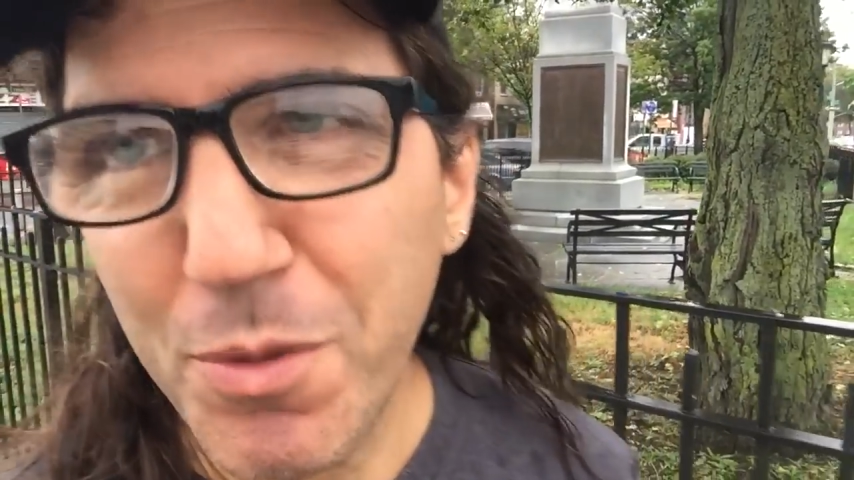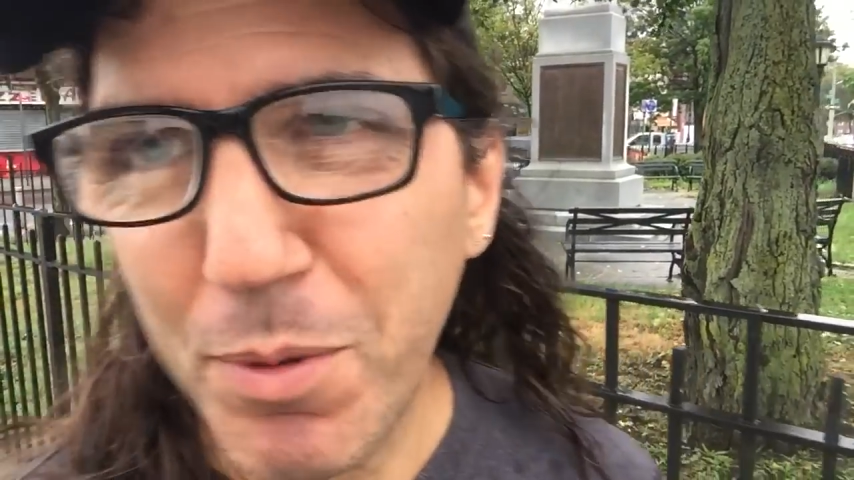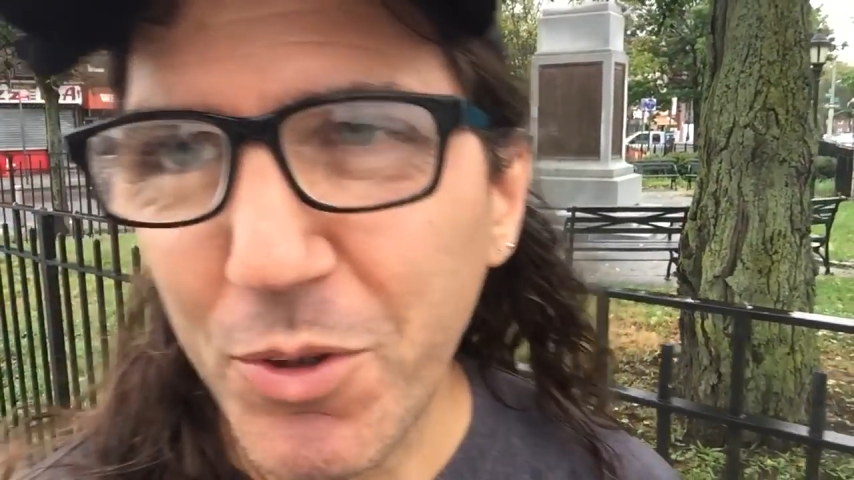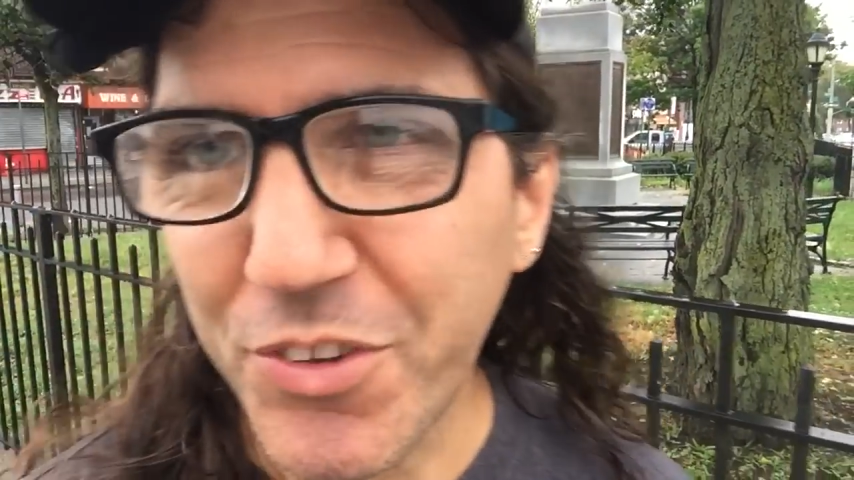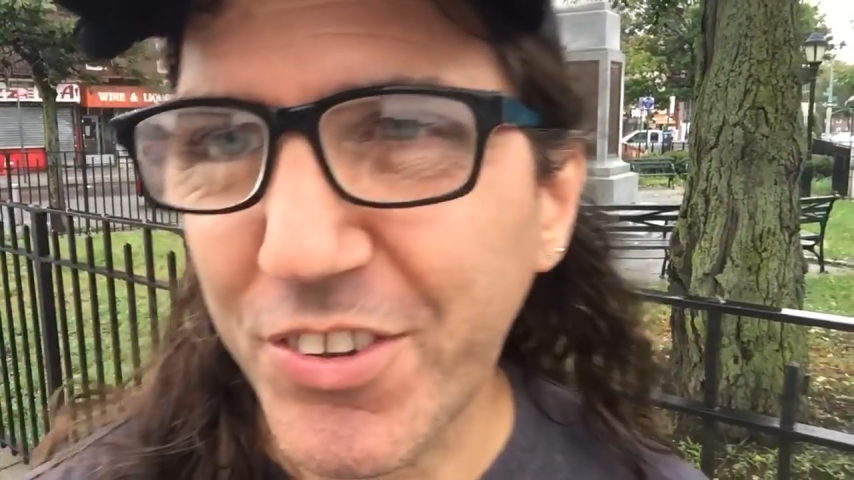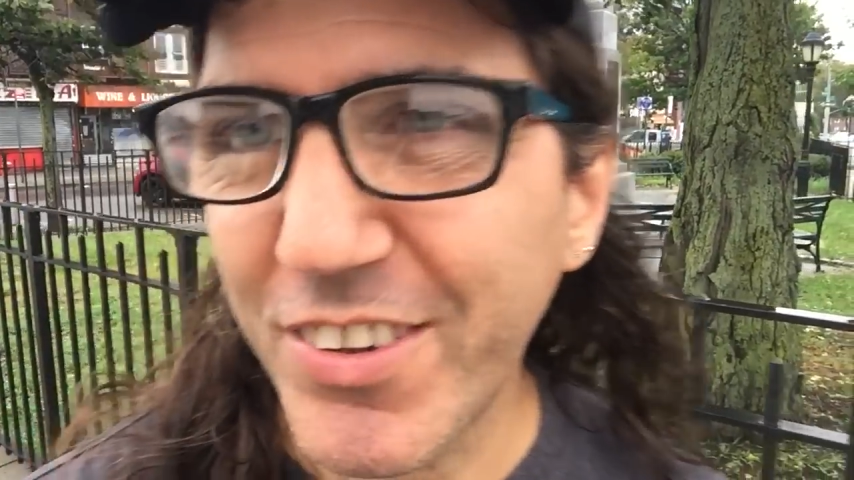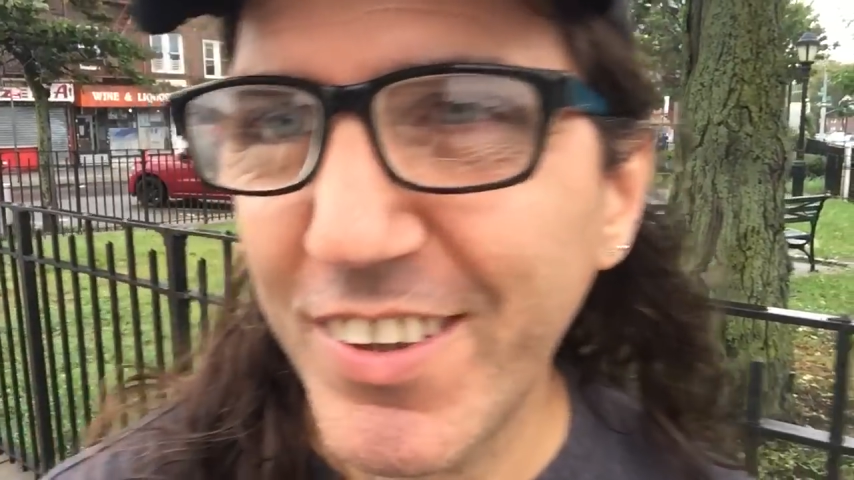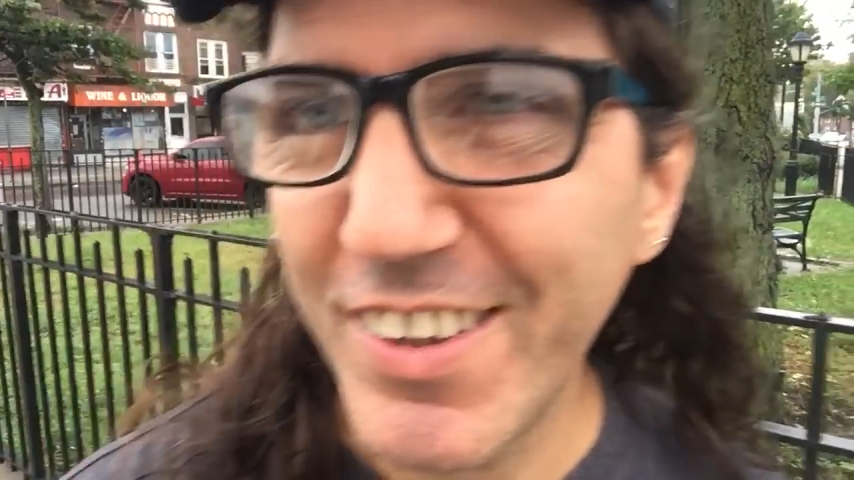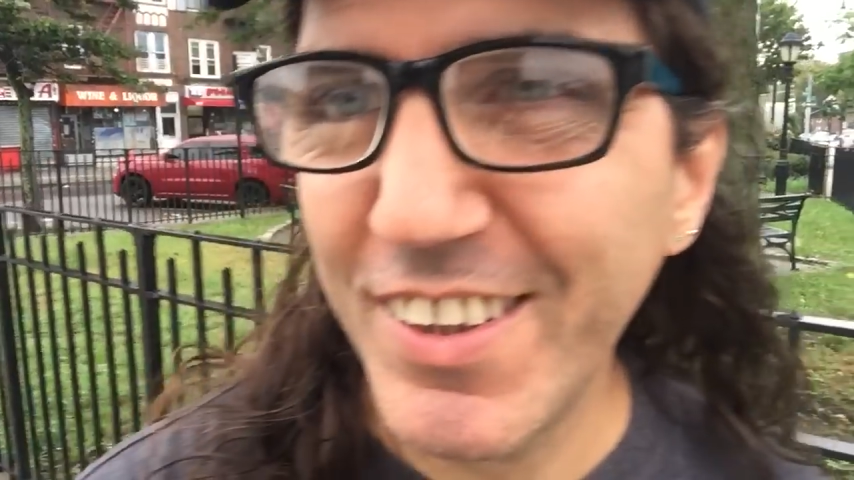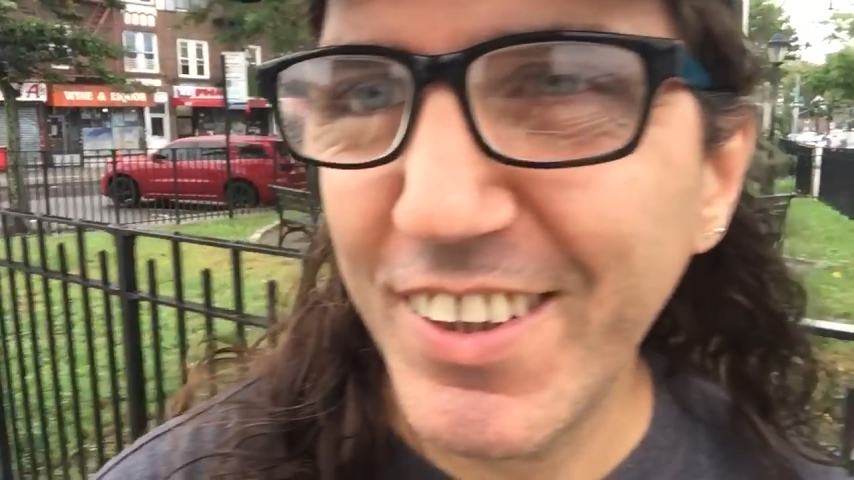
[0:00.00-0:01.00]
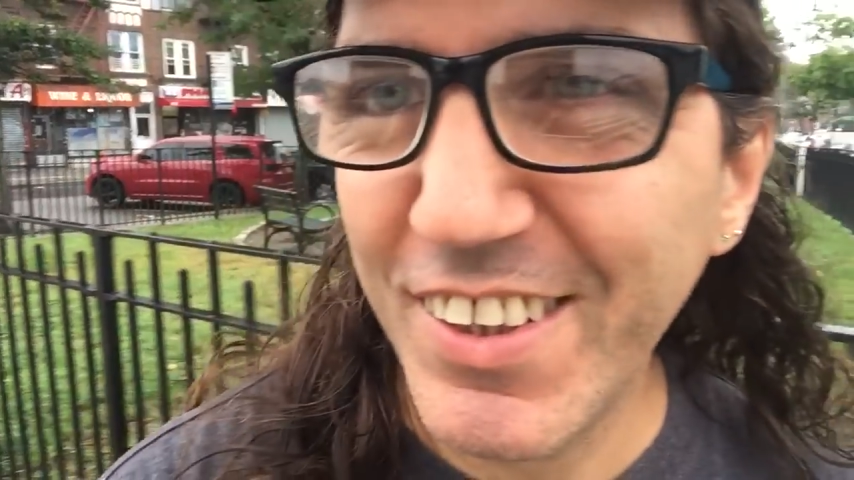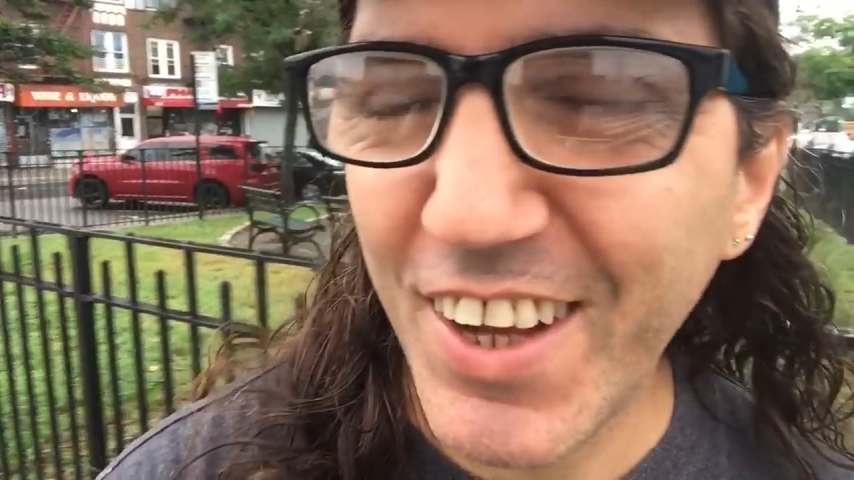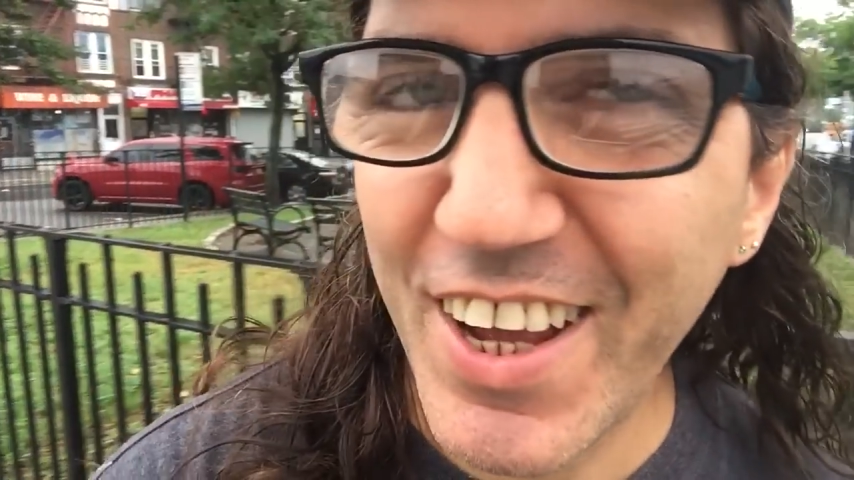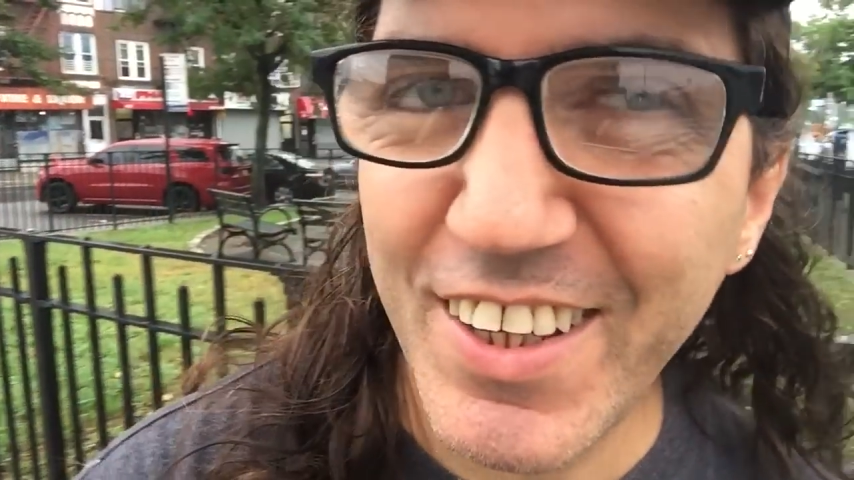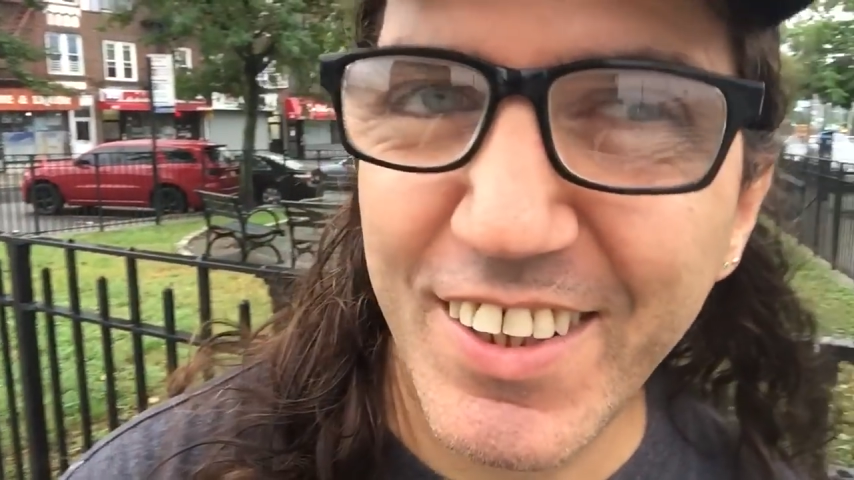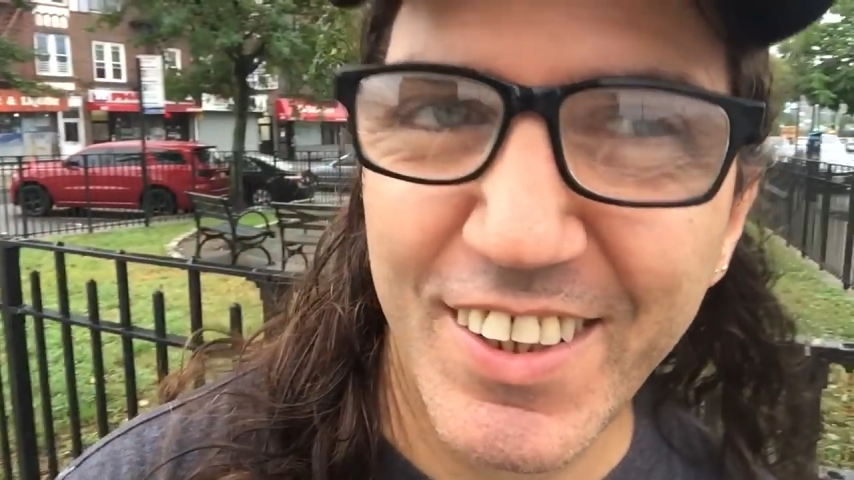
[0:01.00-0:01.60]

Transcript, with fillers: booths, right?